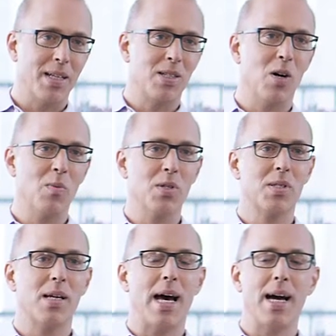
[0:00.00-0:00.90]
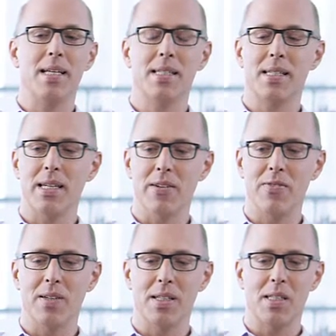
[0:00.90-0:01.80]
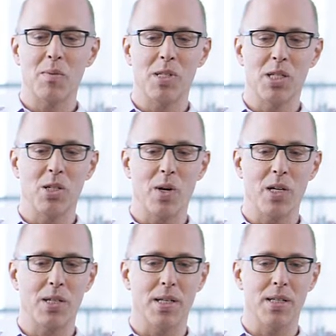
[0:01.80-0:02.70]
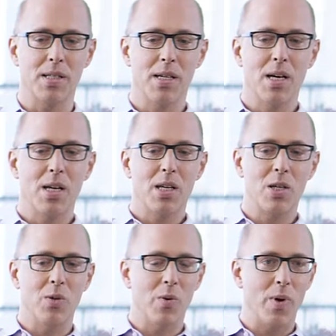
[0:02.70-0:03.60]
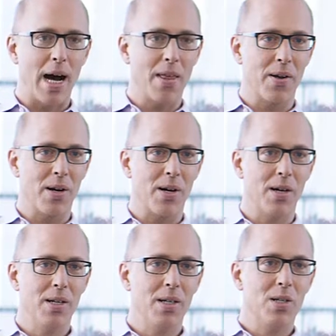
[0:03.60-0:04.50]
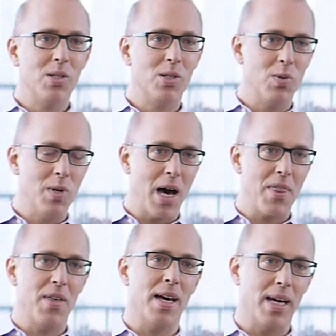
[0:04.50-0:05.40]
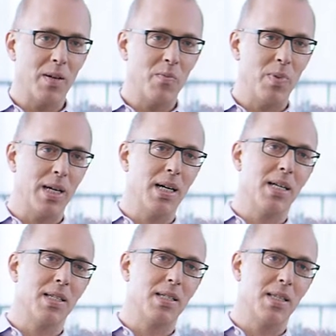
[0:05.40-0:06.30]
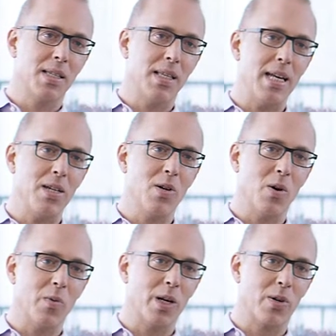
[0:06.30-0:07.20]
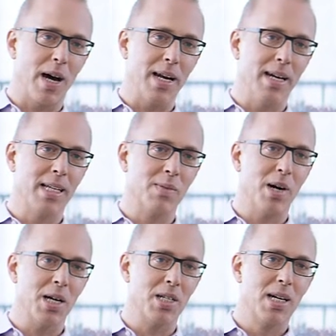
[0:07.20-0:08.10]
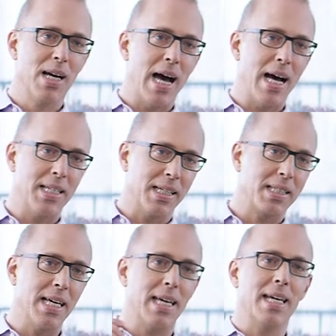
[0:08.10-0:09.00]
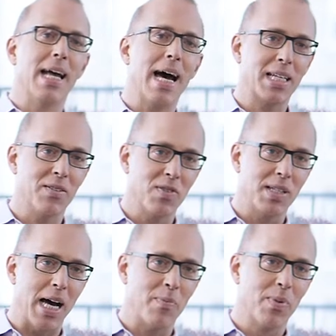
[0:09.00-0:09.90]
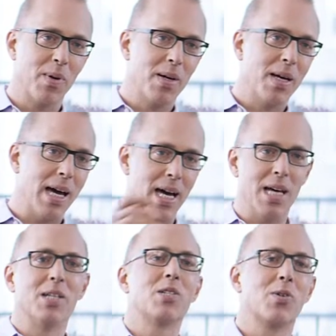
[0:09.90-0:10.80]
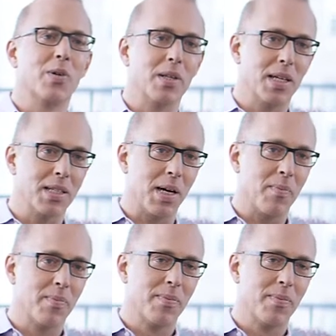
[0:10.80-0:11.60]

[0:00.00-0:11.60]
It's almost as if in some situations you would rather do nothing because then you don't regret it as much as like taking an active step and screwing things up.